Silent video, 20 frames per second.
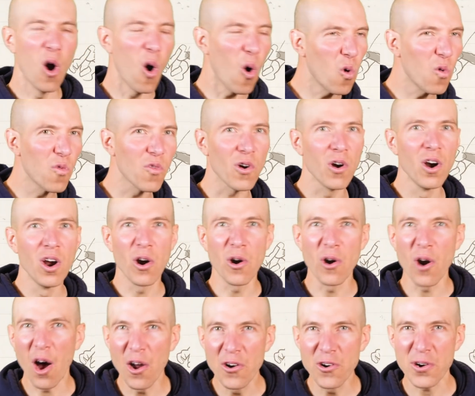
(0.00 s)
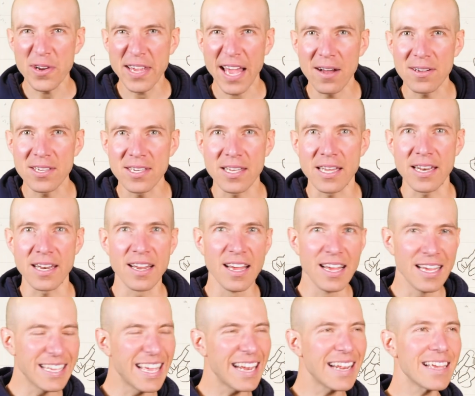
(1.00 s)
over or under calculated,
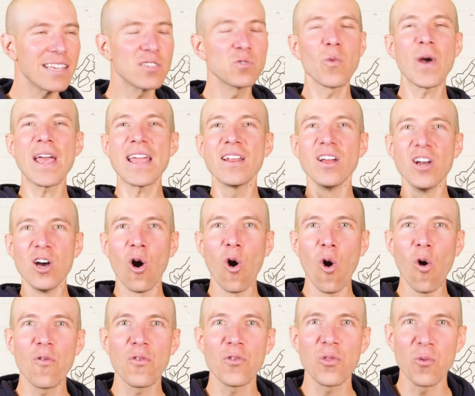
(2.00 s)
getting his weight over